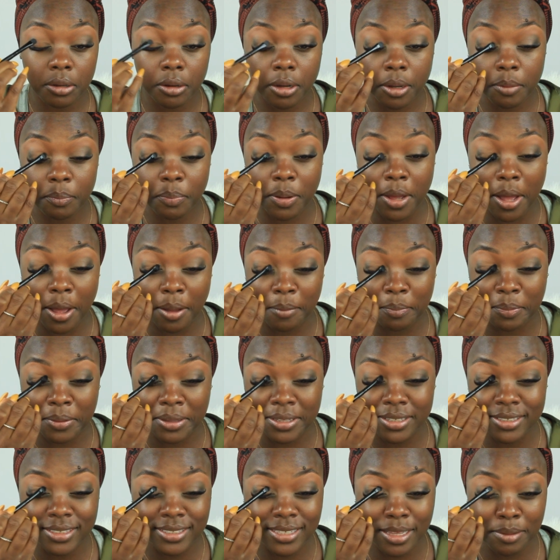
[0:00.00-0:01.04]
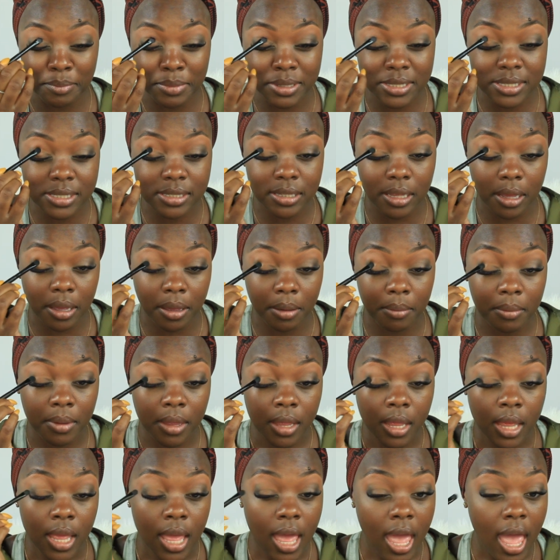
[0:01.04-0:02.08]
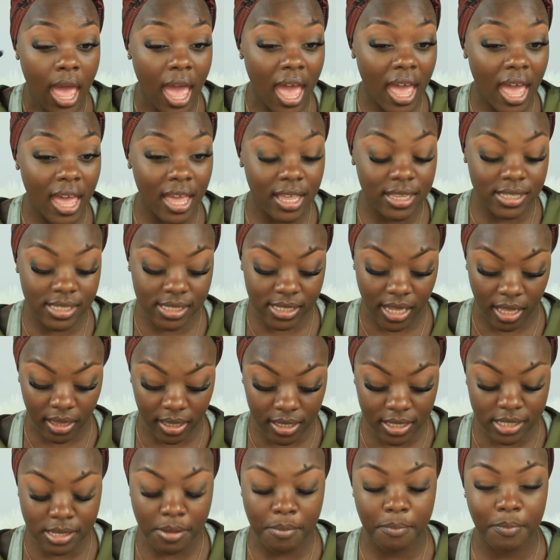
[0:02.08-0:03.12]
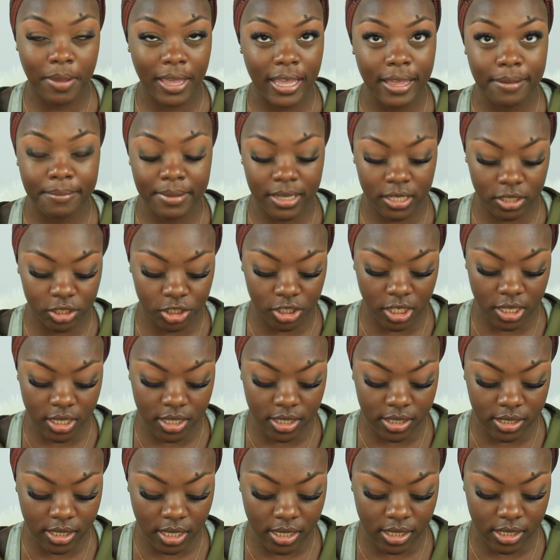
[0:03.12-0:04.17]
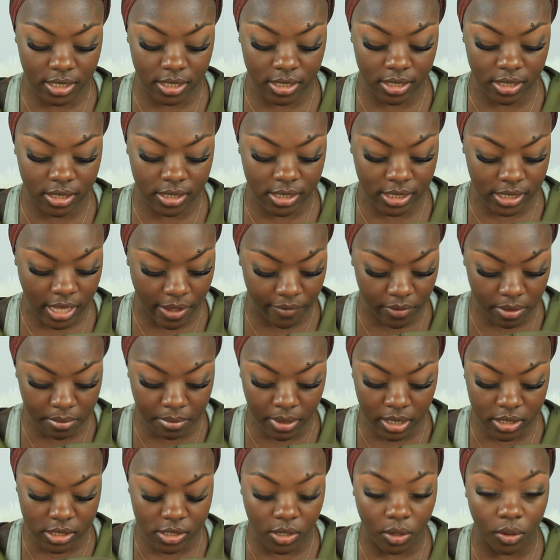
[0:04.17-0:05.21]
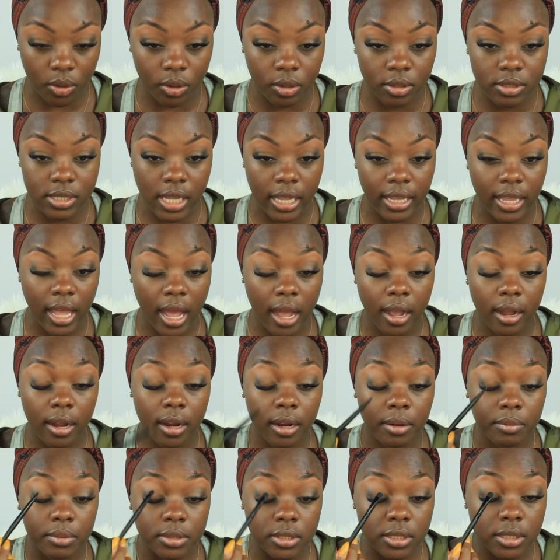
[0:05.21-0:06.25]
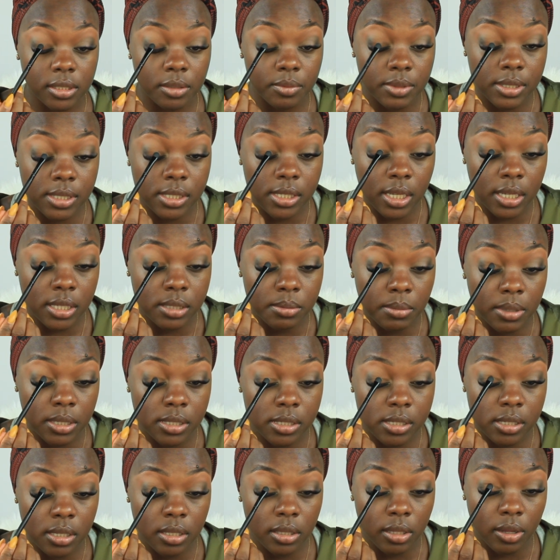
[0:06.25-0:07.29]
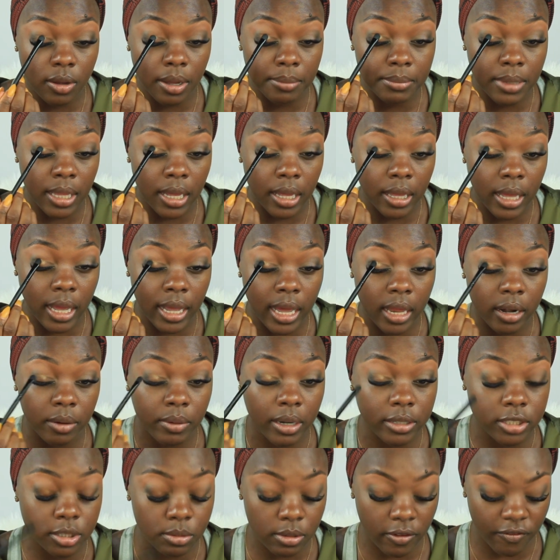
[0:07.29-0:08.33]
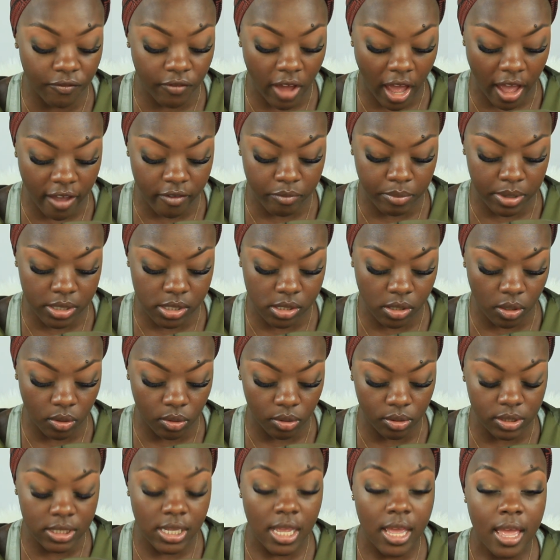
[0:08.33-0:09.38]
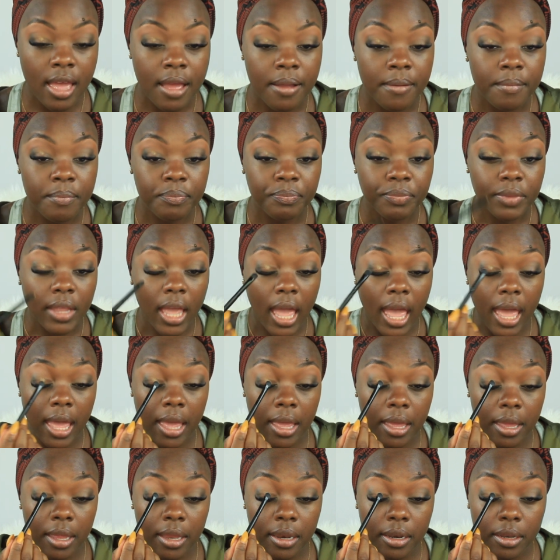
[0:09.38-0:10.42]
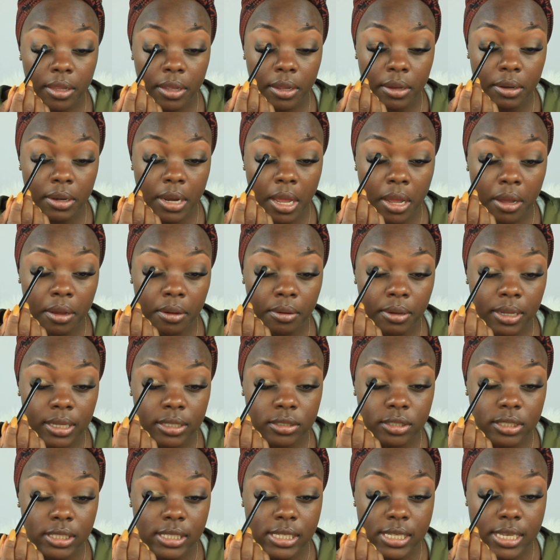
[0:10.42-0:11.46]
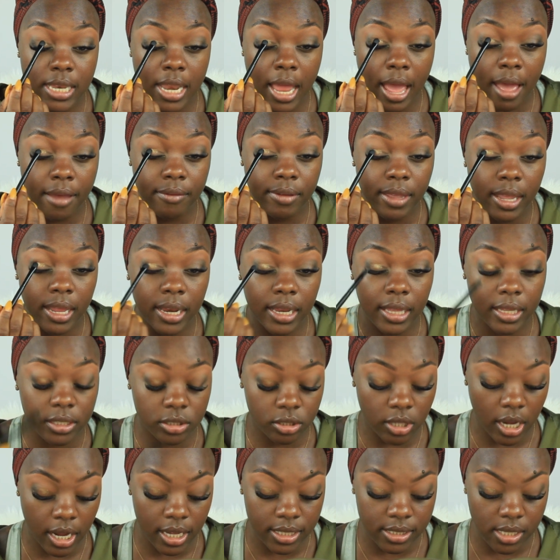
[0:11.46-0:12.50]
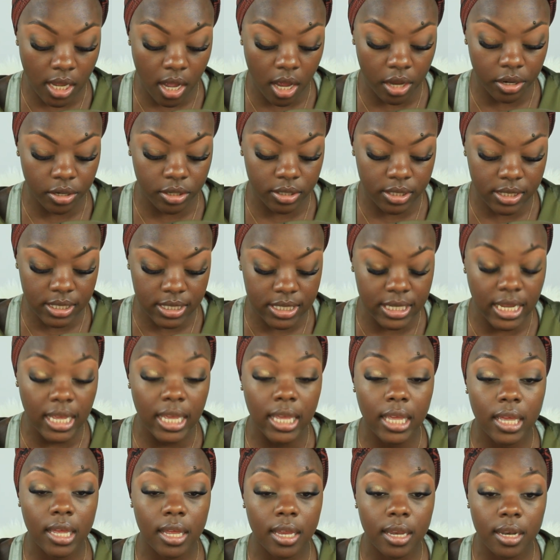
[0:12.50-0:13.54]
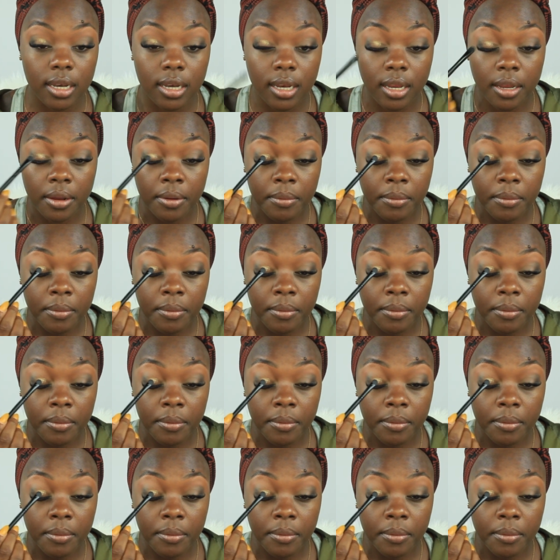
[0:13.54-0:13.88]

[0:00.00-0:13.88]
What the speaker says: or her puppies. Let me stop. And Stella's a baby. She's 7 months old. I got her when she was 6 months. No, I'm lying. I got her when she was 5 months old. And, you know, it's just navigating and trying to understand